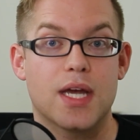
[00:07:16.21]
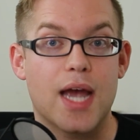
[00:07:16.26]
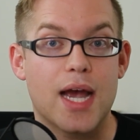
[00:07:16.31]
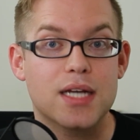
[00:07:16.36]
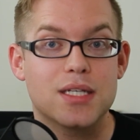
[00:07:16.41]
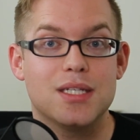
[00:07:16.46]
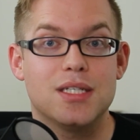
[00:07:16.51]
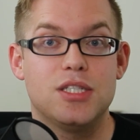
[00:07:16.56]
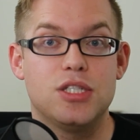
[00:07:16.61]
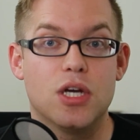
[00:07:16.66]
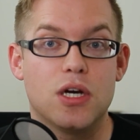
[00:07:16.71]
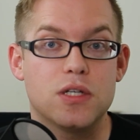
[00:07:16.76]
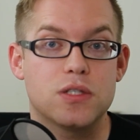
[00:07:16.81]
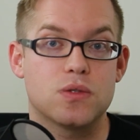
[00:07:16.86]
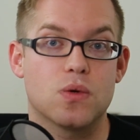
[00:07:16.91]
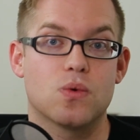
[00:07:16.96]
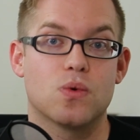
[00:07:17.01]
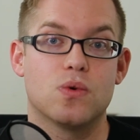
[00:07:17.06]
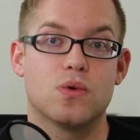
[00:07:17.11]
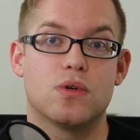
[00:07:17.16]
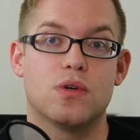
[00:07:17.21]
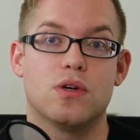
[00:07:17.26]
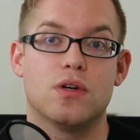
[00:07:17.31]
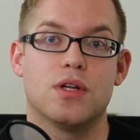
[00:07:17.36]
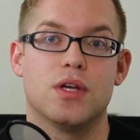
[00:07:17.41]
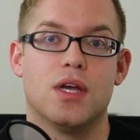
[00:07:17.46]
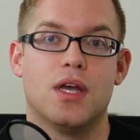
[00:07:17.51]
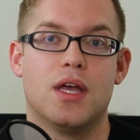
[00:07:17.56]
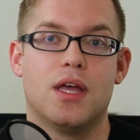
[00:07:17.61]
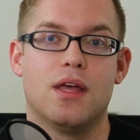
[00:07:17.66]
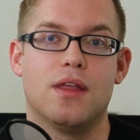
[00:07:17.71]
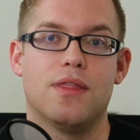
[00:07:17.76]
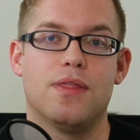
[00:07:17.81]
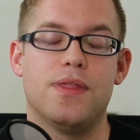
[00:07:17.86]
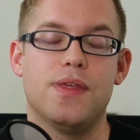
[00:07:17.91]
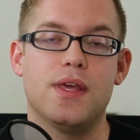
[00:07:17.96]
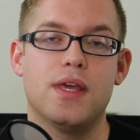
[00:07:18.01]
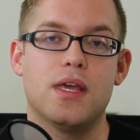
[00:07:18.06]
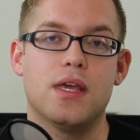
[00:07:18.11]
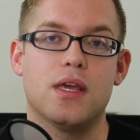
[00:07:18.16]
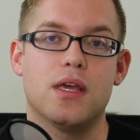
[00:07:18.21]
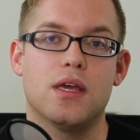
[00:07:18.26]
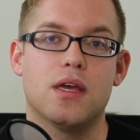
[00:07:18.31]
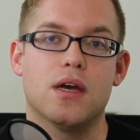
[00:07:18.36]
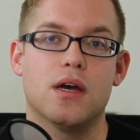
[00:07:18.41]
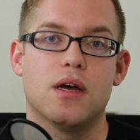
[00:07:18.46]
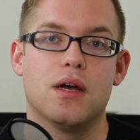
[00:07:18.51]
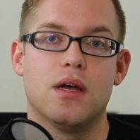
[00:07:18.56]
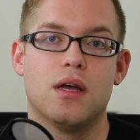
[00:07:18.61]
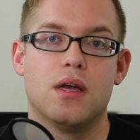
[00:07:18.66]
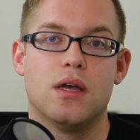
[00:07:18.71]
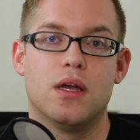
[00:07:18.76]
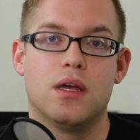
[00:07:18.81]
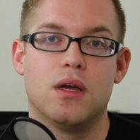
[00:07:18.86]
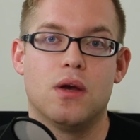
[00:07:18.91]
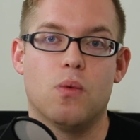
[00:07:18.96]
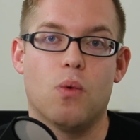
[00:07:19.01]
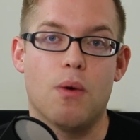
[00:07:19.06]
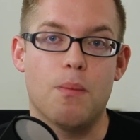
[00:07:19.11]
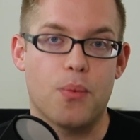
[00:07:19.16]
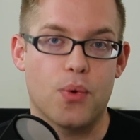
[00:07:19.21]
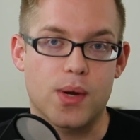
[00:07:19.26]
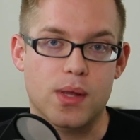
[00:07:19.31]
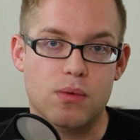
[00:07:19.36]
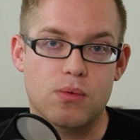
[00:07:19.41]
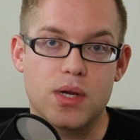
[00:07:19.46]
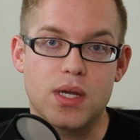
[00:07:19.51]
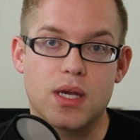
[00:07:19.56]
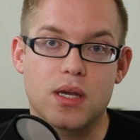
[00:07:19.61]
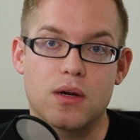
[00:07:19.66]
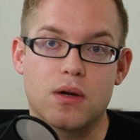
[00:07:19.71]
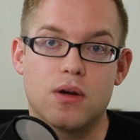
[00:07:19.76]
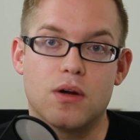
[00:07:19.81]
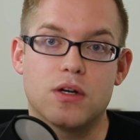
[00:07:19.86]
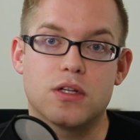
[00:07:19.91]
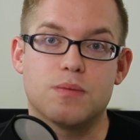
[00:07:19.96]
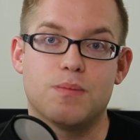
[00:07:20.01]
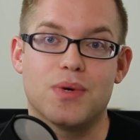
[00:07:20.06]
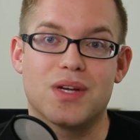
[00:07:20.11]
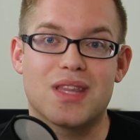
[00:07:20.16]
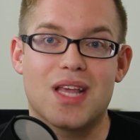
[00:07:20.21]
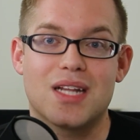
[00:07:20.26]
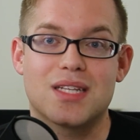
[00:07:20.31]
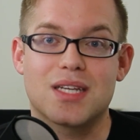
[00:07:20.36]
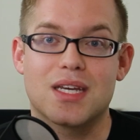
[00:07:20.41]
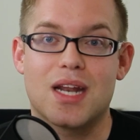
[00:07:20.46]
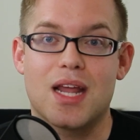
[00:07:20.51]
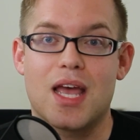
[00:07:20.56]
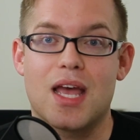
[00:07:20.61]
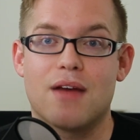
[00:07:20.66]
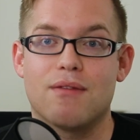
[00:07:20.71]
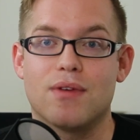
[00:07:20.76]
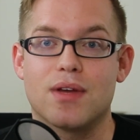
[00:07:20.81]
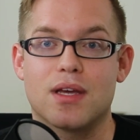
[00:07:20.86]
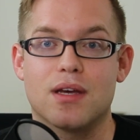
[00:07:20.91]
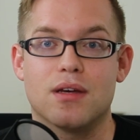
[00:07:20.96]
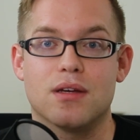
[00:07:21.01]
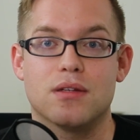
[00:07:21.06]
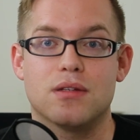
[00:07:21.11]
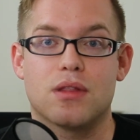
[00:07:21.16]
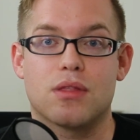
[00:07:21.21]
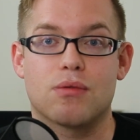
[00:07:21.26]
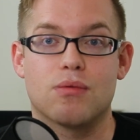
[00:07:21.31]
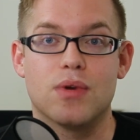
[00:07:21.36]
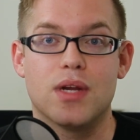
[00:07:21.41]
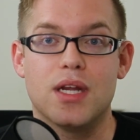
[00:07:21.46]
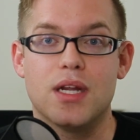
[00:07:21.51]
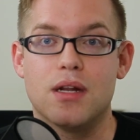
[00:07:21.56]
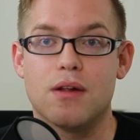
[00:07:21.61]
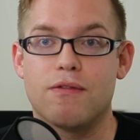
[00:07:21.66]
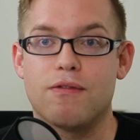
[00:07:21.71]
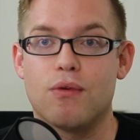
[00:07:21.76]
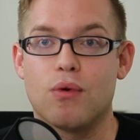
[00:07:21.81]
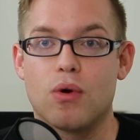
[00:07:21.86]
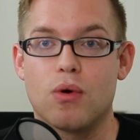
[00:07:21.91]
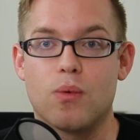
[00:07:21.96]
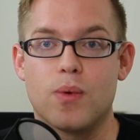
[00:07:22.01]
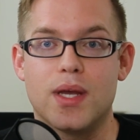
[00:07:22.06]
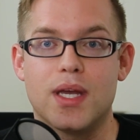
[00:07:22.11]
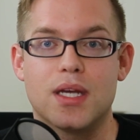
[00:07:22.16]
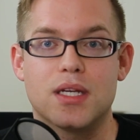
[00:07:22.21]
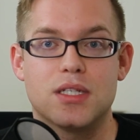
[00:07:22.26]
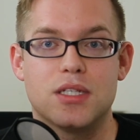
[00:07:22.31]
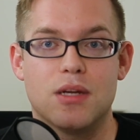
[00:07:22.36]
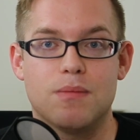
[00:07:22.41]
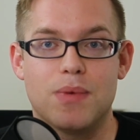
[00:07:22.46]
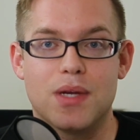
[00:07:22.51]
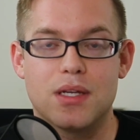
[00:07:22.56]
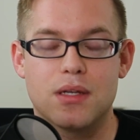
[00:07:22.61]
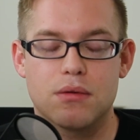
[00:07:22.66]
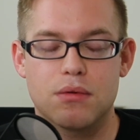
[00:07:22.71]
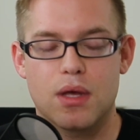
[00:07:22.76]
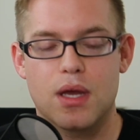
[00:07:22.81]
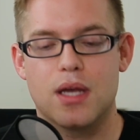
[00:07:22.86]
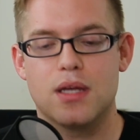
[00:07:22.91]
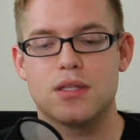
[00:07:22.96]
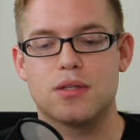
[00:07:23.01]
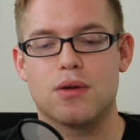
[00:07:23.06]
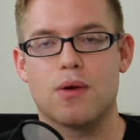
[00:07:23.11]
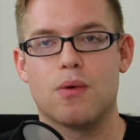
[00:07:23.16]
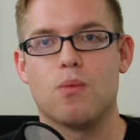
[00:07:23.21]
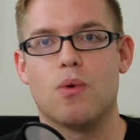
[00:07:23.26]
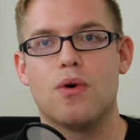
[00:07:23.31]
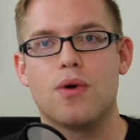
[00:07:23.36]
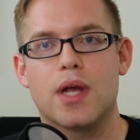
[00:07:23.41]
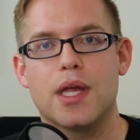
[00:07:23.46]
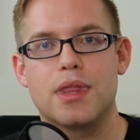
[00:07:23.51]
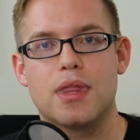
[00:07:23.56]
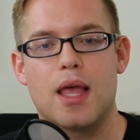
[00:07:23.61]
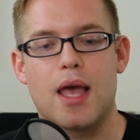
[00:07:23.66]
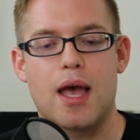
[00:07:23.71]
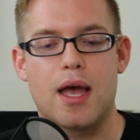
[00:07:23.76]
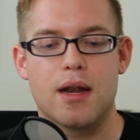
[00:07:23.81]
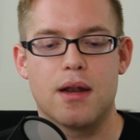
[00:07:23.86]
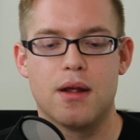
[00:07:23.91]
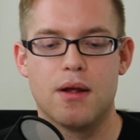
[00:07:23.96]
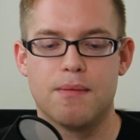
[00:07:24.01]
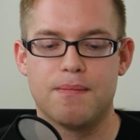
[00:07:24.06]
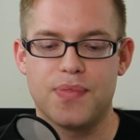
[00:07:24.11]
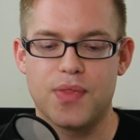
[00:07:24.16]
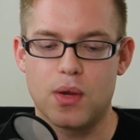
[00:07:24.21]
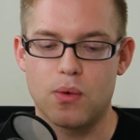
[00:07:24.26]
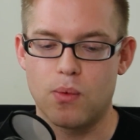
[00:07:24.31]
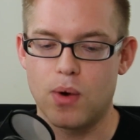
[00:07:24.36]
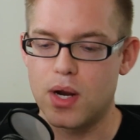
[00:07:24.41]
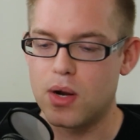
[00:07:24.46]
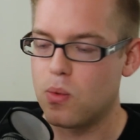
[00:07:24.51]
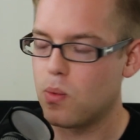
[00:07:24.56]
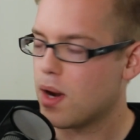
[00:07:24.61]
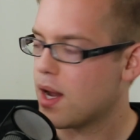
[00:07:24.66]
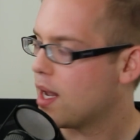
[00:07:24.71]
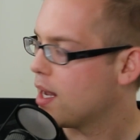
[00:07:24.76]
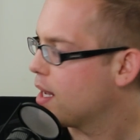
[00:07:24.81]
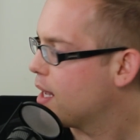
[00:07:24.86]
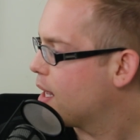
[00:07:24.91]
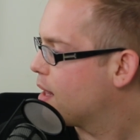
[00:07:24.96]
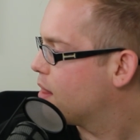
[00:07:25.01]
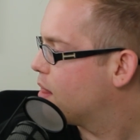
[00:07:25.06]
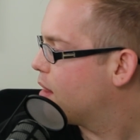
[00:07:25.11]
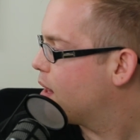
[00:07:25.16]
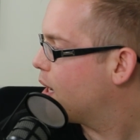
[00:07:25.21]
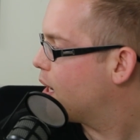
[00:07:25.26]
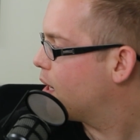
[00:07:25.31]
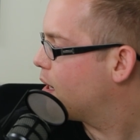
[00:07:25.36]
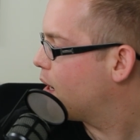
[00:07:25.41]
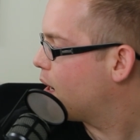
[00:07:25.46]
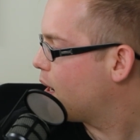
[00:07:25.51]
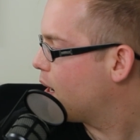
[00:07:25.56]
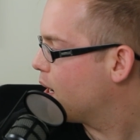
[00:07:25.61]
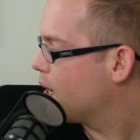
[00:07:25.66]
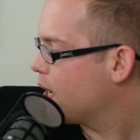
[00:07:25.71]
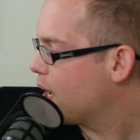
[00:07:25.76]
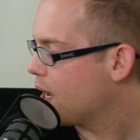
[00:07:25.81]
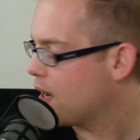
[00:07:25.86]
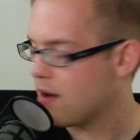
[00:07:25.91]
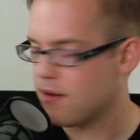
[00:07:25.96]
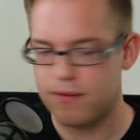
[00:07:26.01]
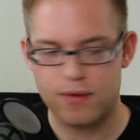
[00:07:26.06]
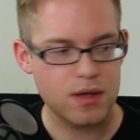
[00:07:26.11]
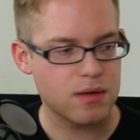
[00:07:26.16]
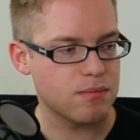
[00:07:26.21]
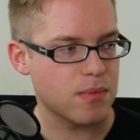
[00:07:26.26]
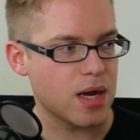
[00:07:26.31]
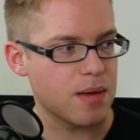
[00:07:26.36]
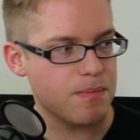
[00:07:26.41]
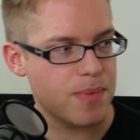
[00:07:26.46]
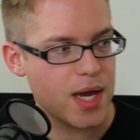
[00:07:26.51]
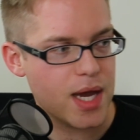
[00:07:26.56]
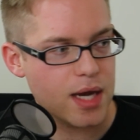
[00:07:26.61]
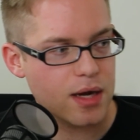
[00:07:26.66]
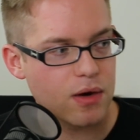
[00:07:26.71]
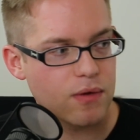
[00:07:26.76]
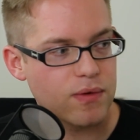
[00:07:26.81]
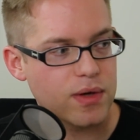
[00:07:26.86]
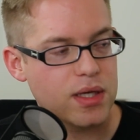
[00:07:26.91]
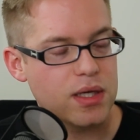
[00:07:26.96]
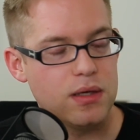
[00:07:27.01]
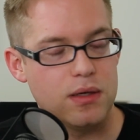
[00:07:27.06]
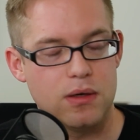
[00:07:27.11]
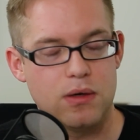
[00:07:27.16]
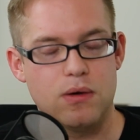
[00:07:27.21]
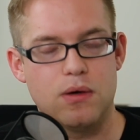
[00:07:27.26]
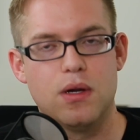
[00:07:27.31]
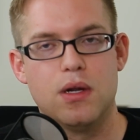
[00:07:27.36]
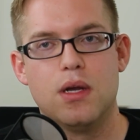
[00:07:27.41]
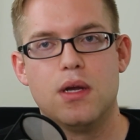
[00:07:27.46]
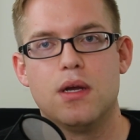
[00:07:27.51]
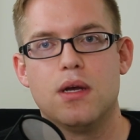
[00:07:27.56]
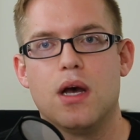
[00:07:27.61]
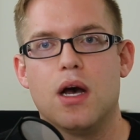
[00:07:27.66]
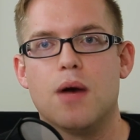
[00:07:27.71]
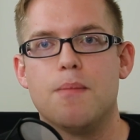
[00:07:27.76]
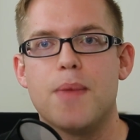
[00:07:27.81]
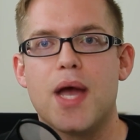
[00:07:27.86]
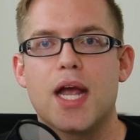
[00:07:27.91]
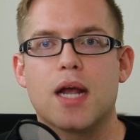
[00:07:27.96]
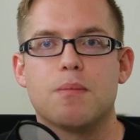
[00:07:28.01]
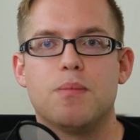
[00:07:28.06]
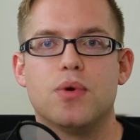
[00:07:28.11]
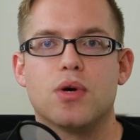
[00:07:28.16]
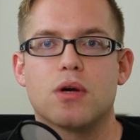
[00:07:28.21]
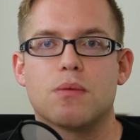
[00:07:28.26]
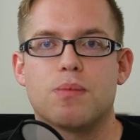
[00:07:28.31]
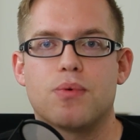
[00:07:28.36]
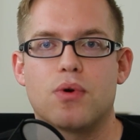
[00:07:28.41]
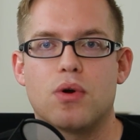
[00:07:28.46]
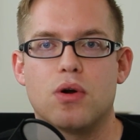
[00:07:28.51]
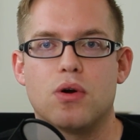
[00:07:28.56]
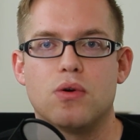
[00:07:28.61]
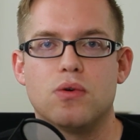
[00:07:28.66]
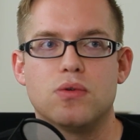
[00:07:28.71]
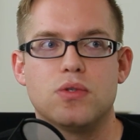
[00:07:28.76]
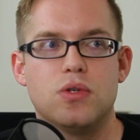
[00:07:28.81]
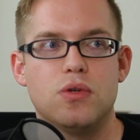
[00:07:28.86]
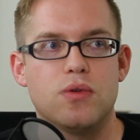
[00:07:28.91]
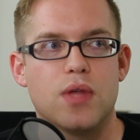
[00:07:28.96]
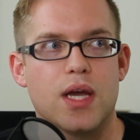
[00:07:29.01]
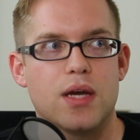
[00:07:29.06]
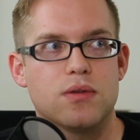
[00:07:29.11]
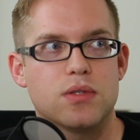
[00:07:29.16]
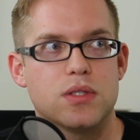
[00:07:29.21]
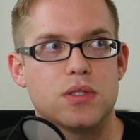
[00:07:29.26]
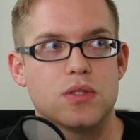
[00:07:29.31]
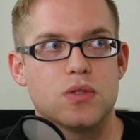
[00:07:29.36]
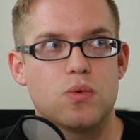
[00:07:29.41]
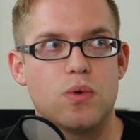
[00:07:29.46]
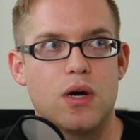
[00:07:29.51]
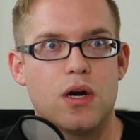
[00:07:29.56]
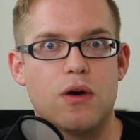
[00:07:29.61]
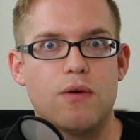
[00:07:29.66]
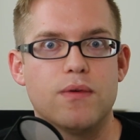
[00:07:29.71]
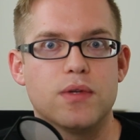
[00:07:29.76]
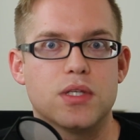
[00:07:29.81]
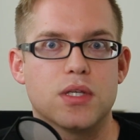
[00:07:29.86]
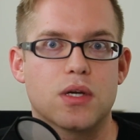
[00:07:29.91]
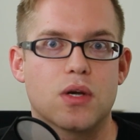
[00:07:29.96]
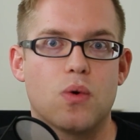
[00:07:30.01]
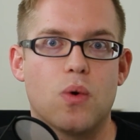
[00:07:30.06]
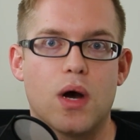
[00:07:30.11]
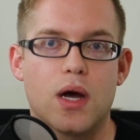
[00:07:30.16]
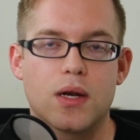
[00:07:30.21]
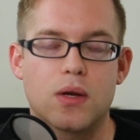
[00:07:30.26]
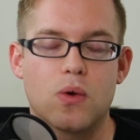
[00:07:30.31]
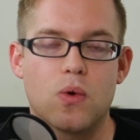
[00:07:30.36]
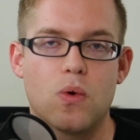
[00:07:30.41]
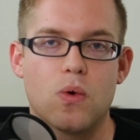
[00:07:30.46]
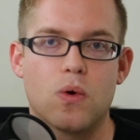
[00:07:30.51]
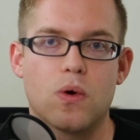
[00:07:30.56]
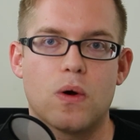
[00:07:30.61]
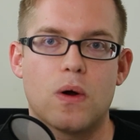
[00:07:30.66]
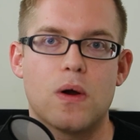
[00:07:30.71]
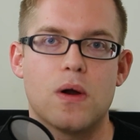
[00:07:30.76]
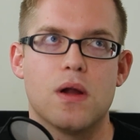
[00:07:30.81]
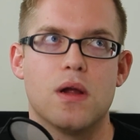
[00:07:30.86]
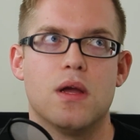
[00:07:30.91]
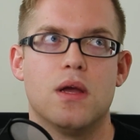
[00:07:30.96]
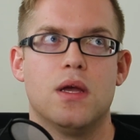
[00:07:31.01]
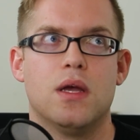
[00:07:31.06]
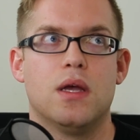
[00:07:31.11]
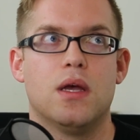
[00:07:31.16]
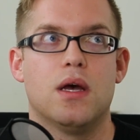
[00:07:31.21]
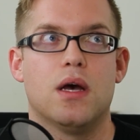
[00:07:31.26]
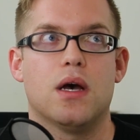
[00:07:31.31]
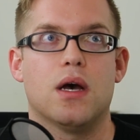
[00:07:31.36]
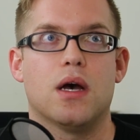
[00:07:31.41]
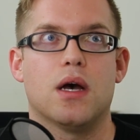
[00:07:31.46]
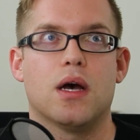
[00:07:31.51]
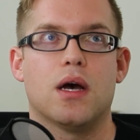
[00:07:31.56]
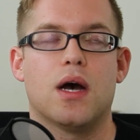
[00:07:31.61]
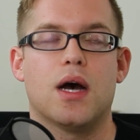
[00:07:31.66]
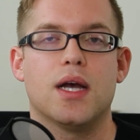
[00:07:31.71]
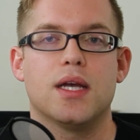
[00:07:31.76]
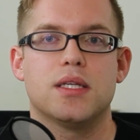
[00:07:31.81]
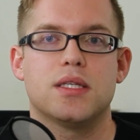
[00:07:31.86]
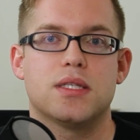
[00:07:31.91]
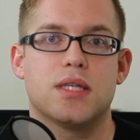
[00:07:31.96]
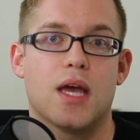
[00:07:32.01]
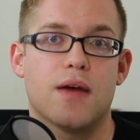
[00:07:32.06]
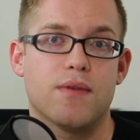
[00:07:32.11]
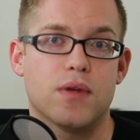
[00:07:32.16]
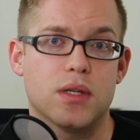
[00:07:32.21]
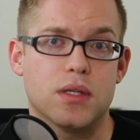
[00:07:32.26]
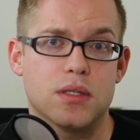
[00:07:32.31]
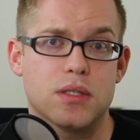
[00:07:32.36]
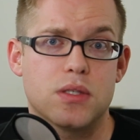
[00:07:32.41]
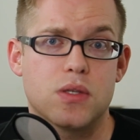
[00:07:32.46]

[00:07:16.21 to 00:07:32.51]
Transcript: I actually just ordered the 1.3 gigahertz, but that's going to have like a three to four week shipping delay, so I won't get that right away. And then I have in my bag over here a MacBook Pro 2012. It's a quad core uh, i7.